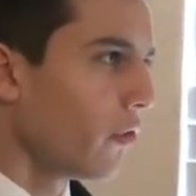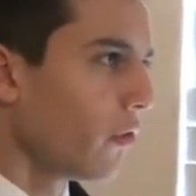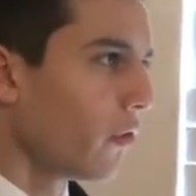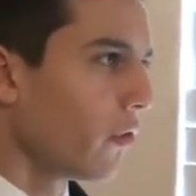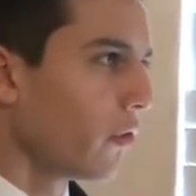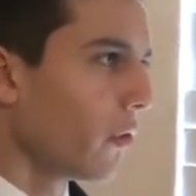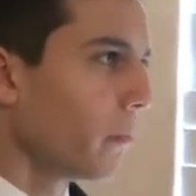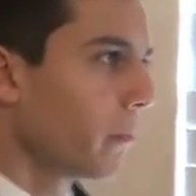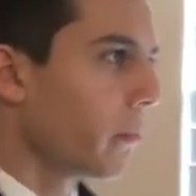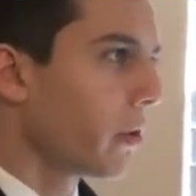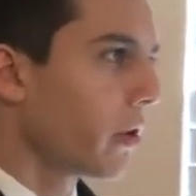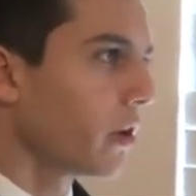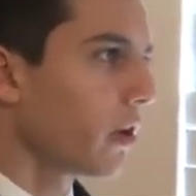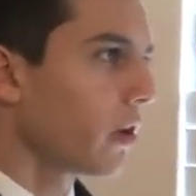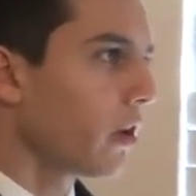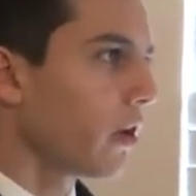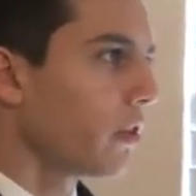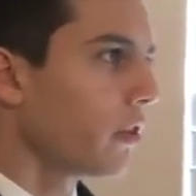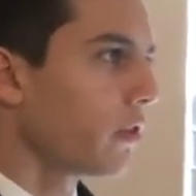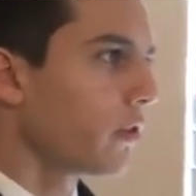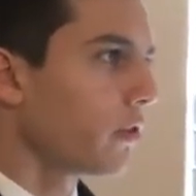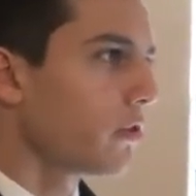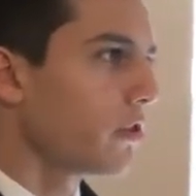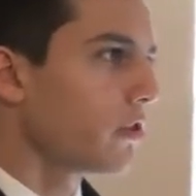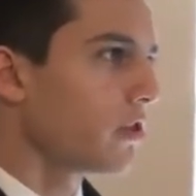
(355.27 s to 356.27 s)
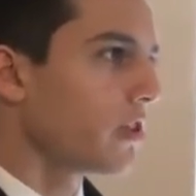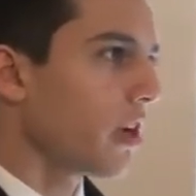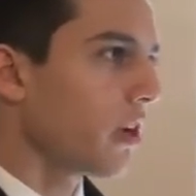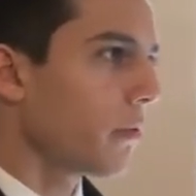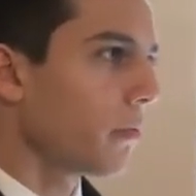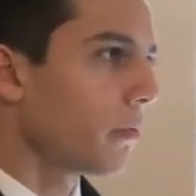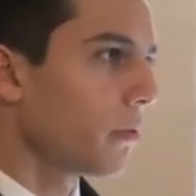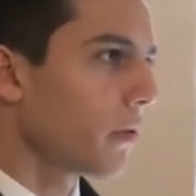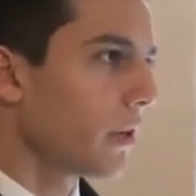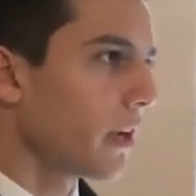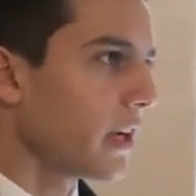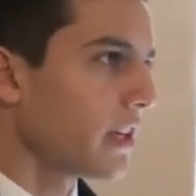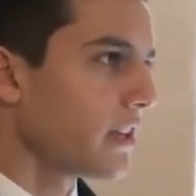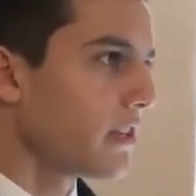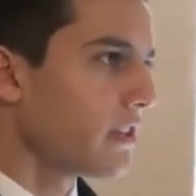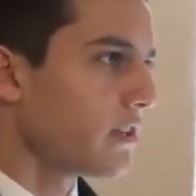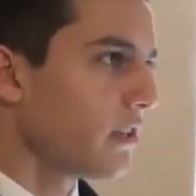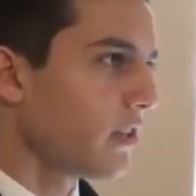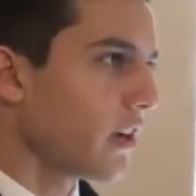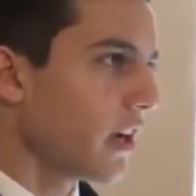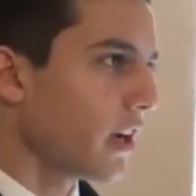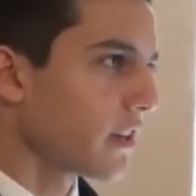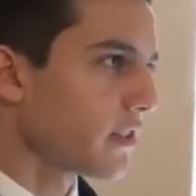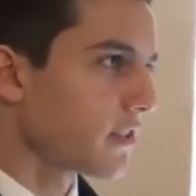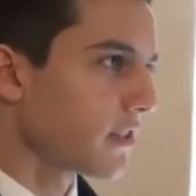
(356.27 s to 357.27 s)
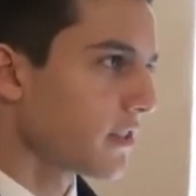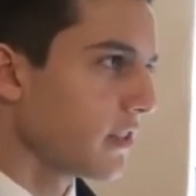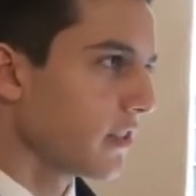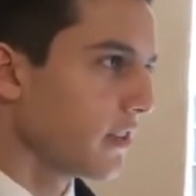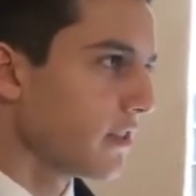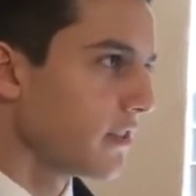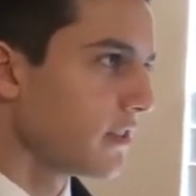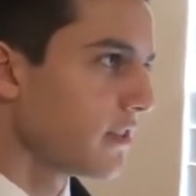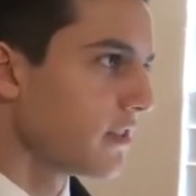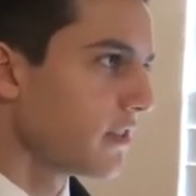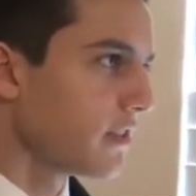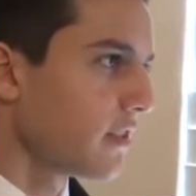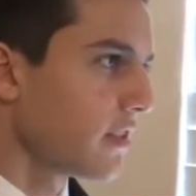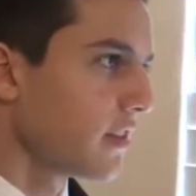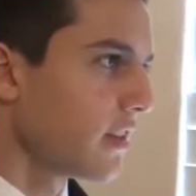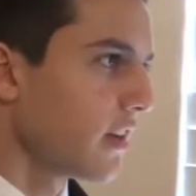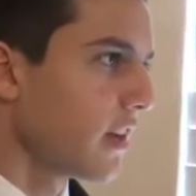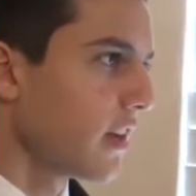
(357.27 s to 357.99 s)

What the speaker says: Will put on those shall praise your excellence.